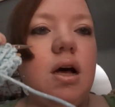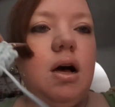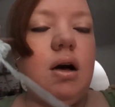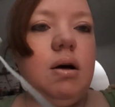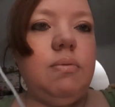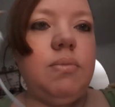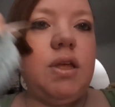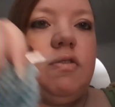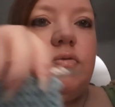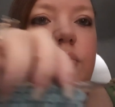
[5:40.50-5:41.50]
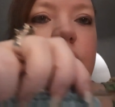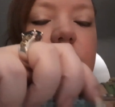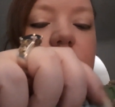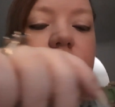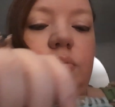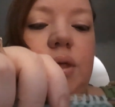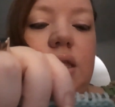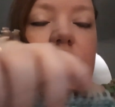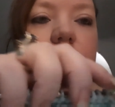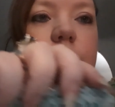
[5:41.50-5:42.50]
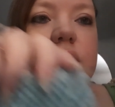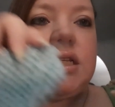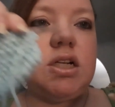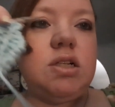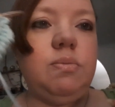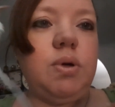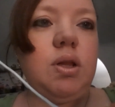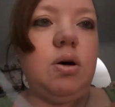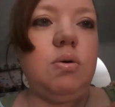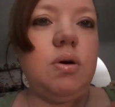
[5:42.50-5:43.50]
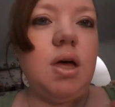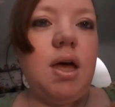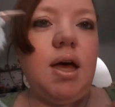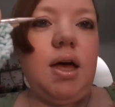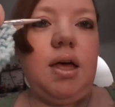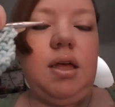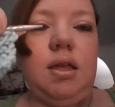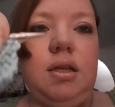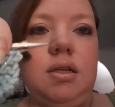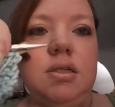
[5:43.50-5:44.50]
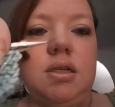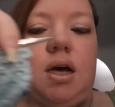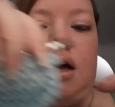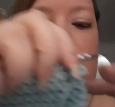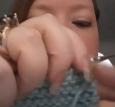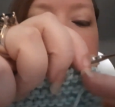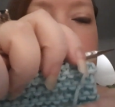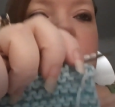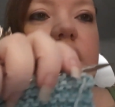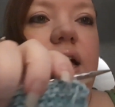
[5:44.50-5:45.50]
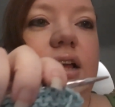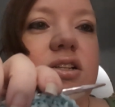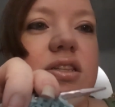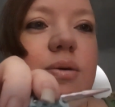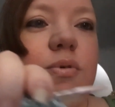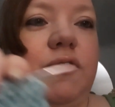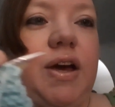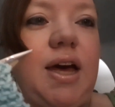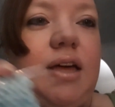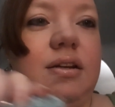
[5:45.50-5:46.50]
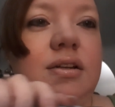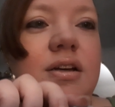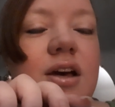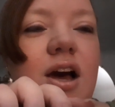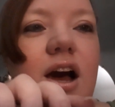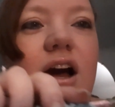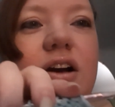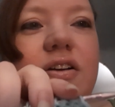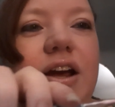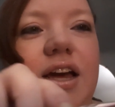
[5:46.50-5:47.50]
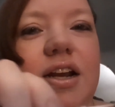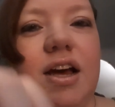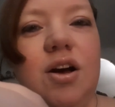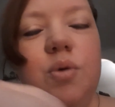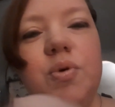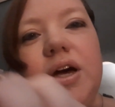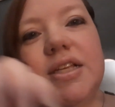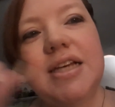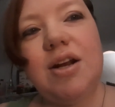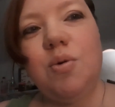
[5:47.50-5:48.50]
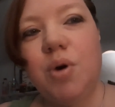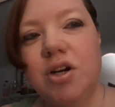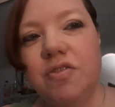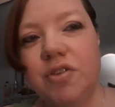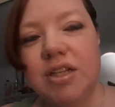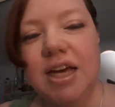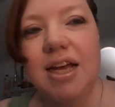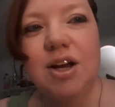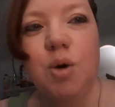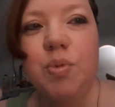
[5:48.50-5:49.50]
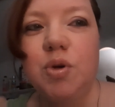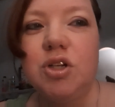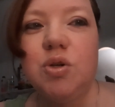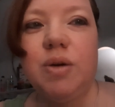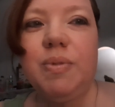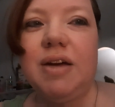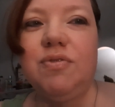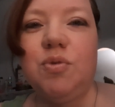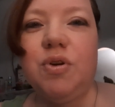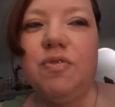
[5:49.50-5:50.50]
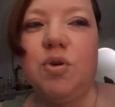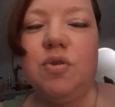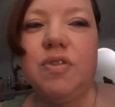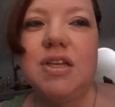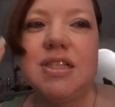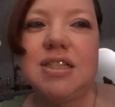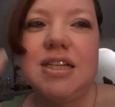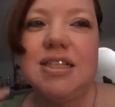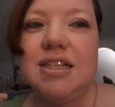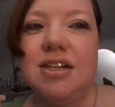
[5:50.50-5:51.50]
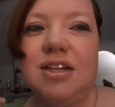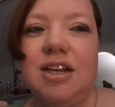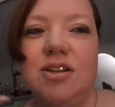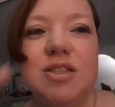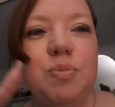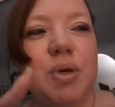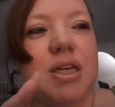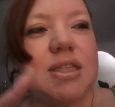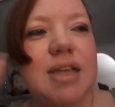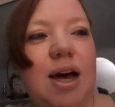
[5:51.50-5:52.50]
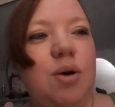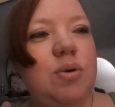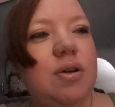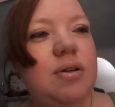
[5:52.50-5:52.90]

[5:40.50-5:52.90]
leave them in the comment section below, and I'll try to answer them if I can. Alright, I hope you guys had a wonderful day, and I hope you enjoyed my review of these knitting needles. Peace out.